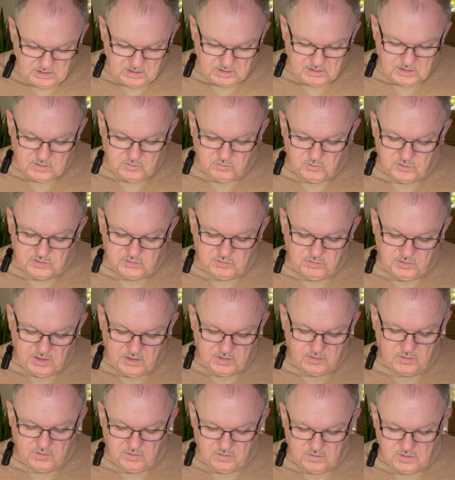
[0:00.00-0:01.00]
And then once we
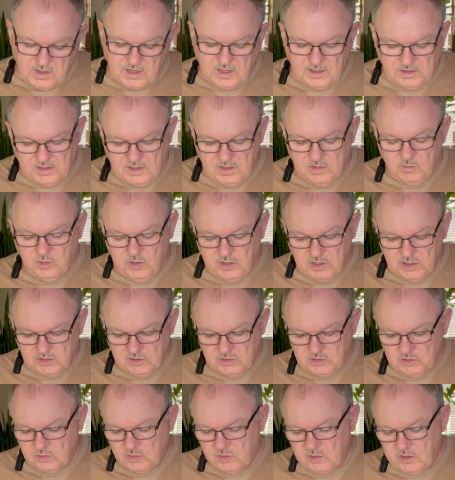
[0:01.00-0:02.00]
get through that, then we can
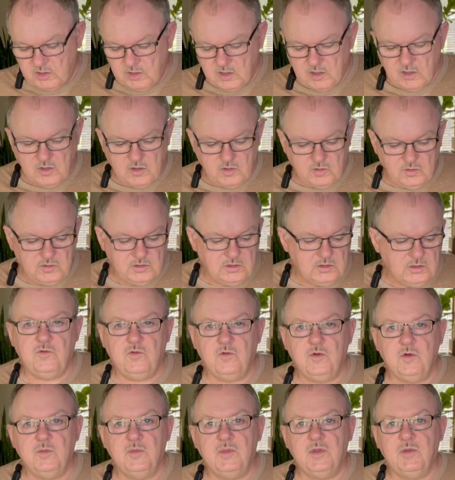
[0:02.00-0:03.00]
join those,
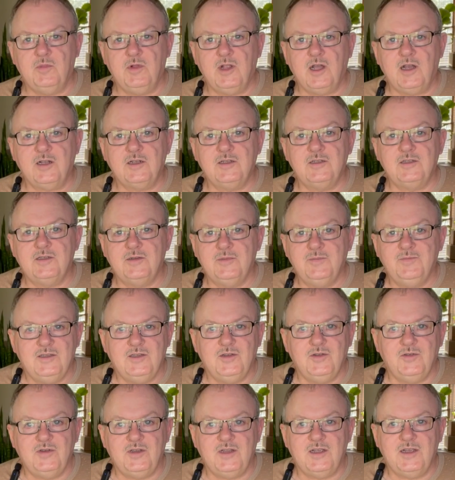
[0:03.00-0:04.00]
form the blocks.
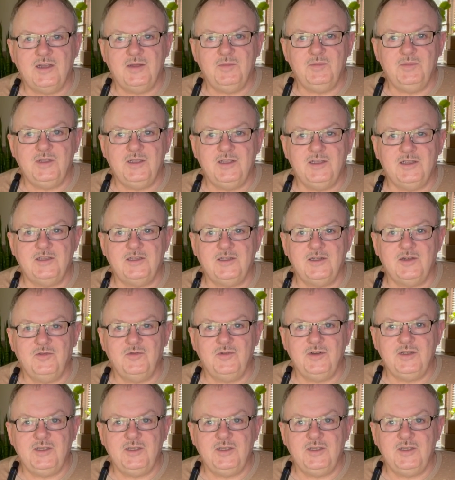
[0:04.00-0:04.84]
So time to get sewing